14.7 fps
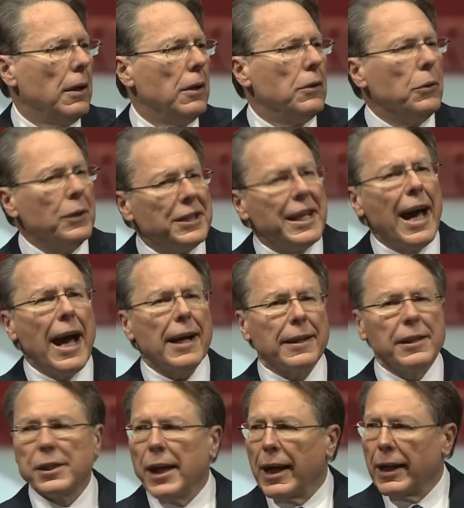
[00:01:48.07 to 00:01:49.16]
to attack
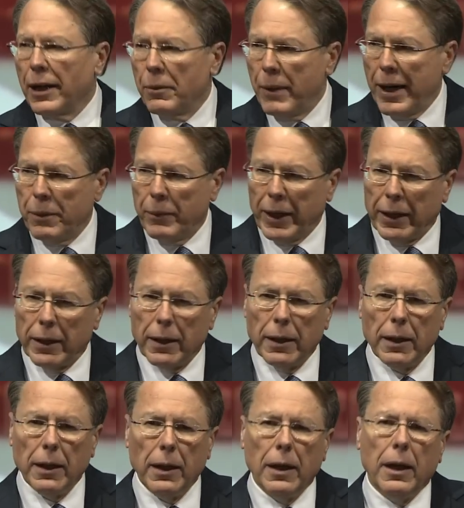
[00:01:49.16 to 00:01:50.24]
the Second Amendment
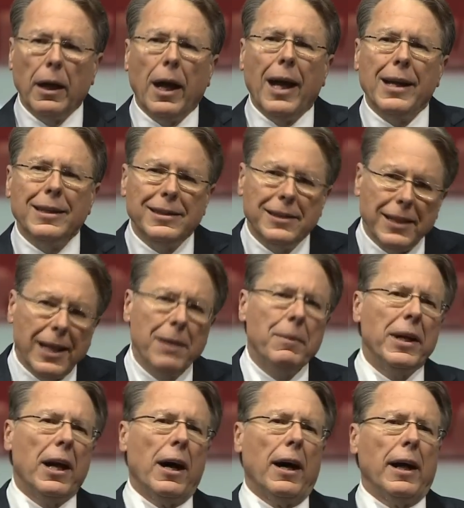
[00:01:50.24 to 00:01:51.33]
and
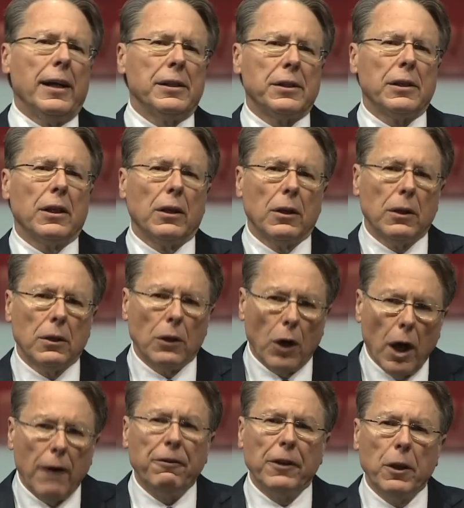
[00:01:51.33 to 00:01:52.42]
demonize
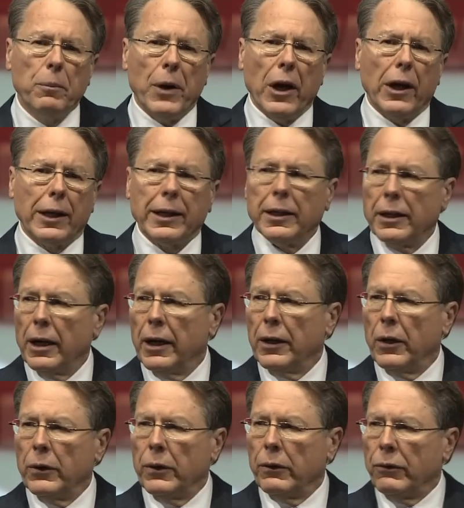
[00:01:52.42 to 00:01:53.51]
lawful American gun
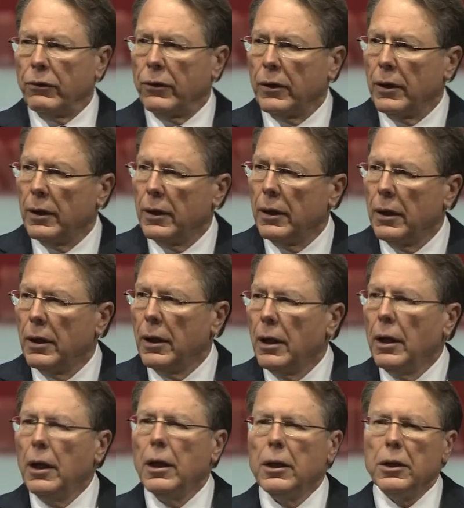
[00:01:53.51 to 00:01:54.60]
owners.
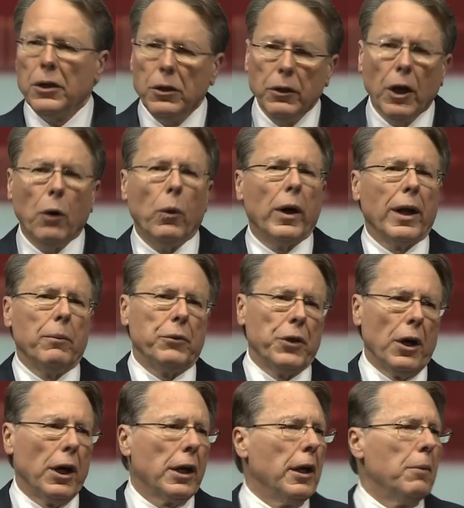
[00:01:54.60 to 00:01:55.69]
You know what I'm
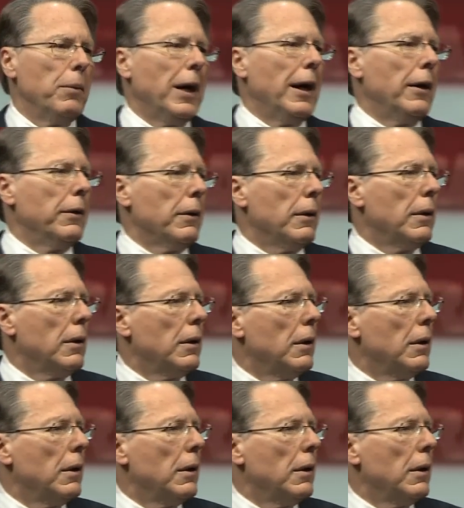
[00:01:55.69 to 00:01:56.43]
talking about